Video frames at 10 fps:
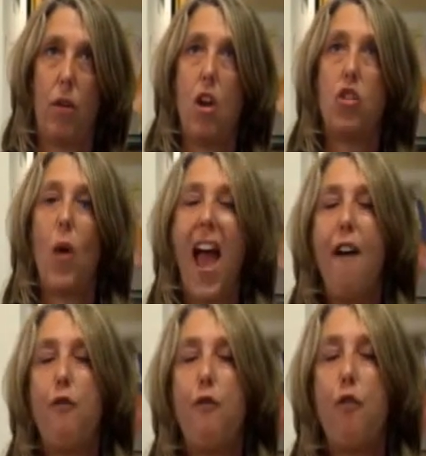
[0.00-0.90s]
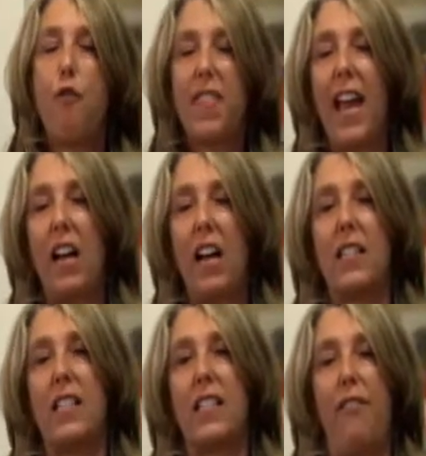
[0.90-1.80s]
So everything else
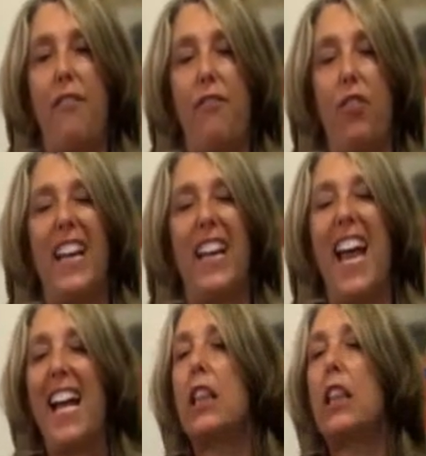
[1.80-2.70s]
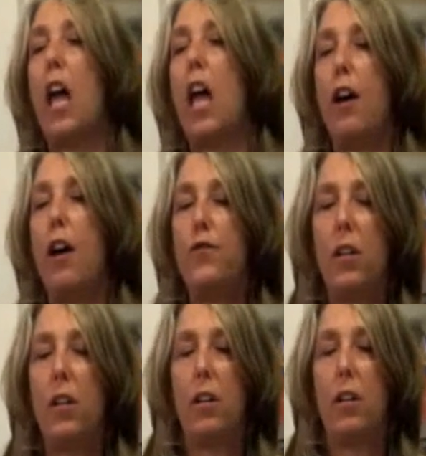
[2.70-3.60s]
is scaffolding, and I loved
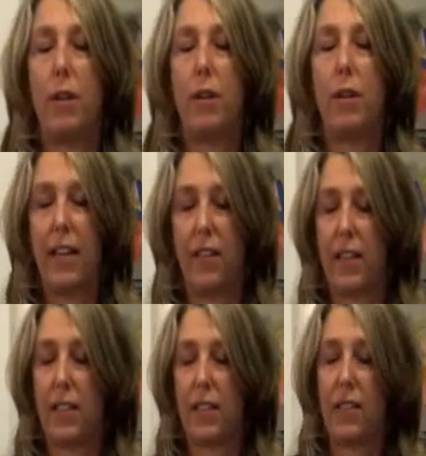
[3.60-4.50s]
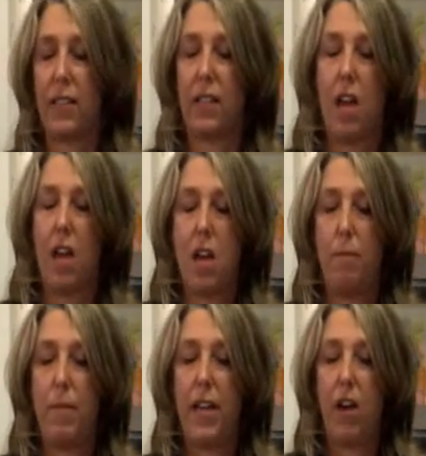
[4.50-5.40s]
reading this
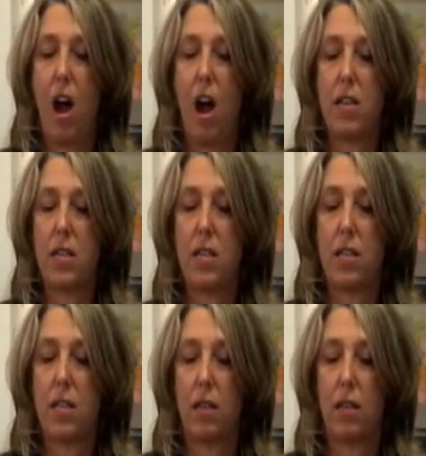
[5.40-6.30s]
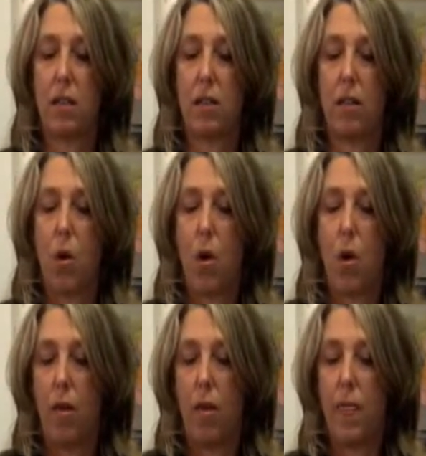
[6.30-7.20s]
because
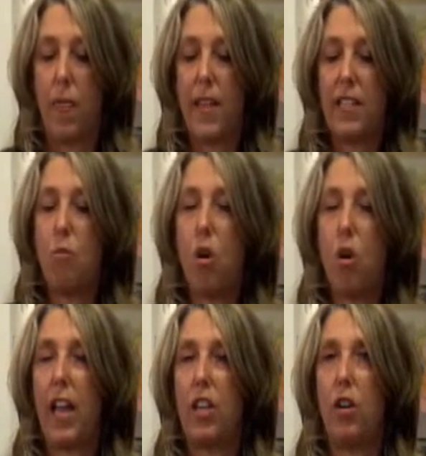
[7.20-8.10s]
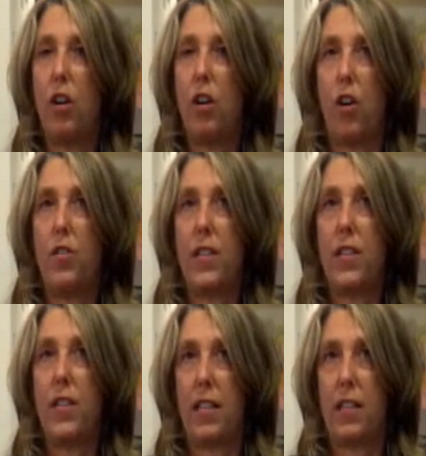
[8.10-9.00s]
this is more like a university
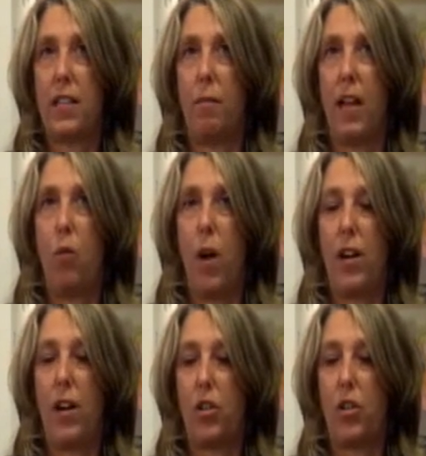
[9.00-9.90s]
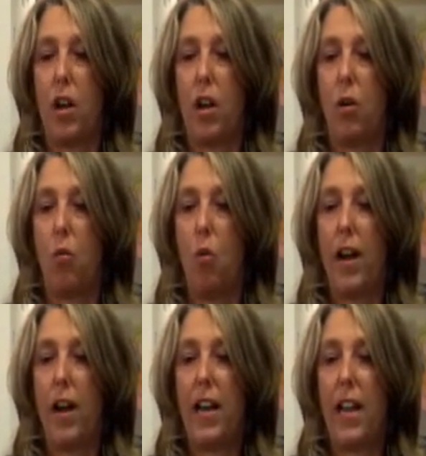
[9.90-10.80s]
system in which
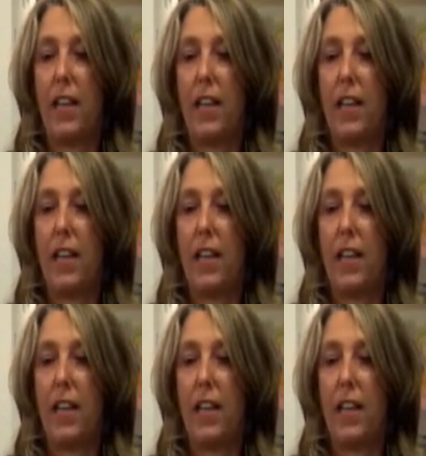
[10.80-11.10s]
one is